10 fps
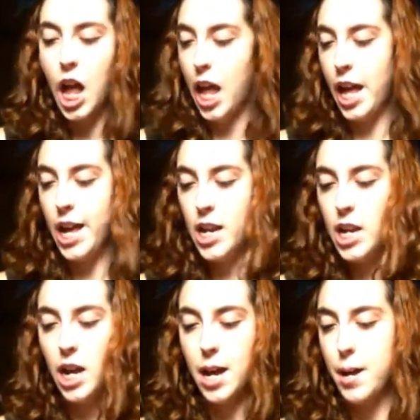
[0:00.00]

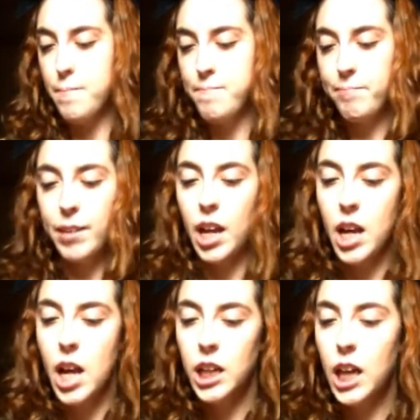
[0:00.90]
And
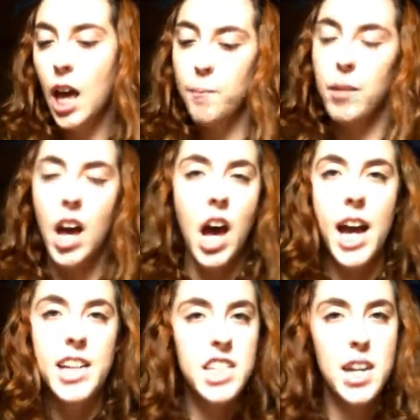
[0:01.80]
yeah,
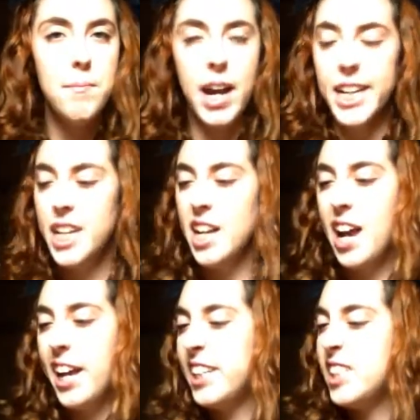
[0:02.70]
I didn't mind it.
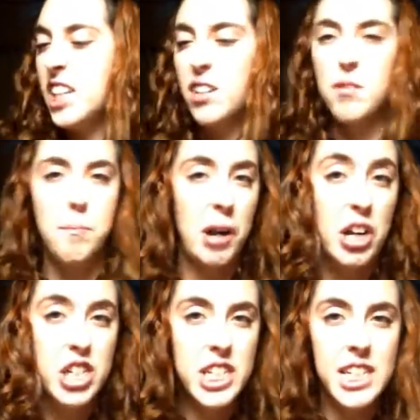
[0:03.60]
I didn't
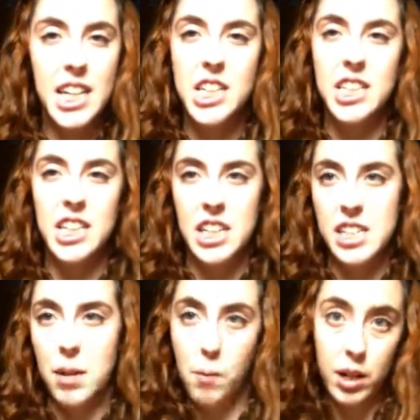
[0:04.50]
repurchase it just
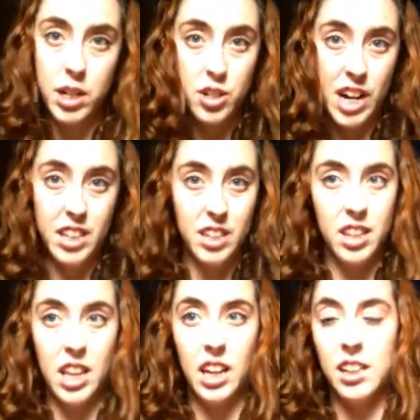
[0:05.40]
because I wanted to try other
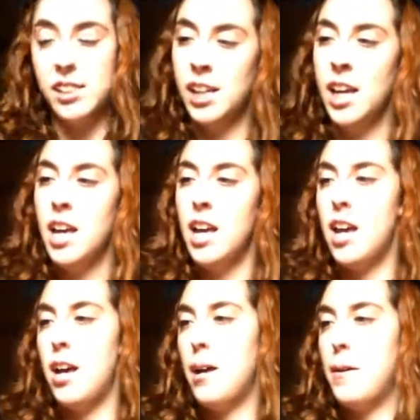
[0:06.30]
things.
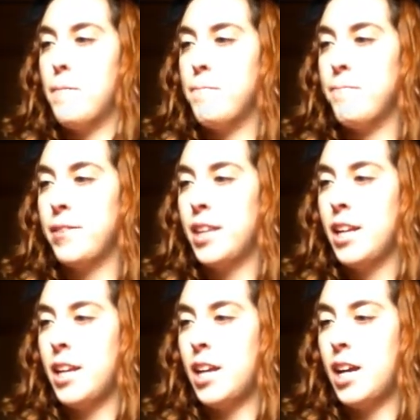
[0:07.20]

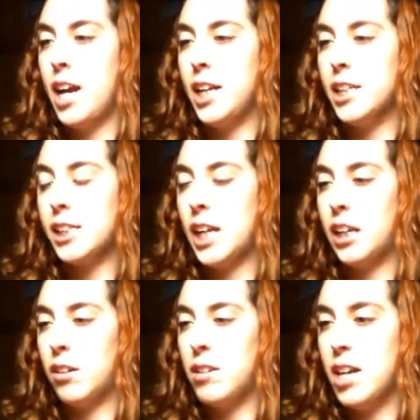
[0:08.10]
I just kind
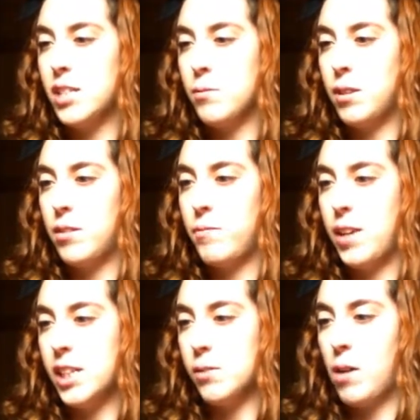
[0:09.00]
of go nuts with
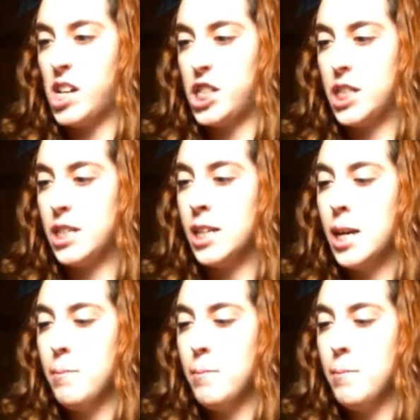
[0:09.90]
face washes.